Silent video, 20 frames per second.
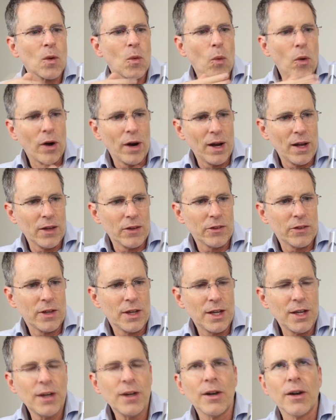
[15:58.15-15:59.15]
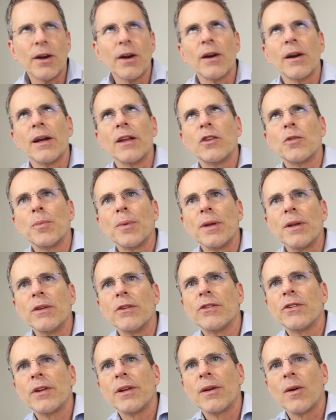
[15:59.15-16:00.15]
whereas here it's been
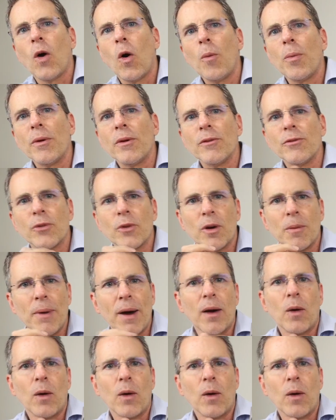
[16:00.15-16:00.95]
sitting open for about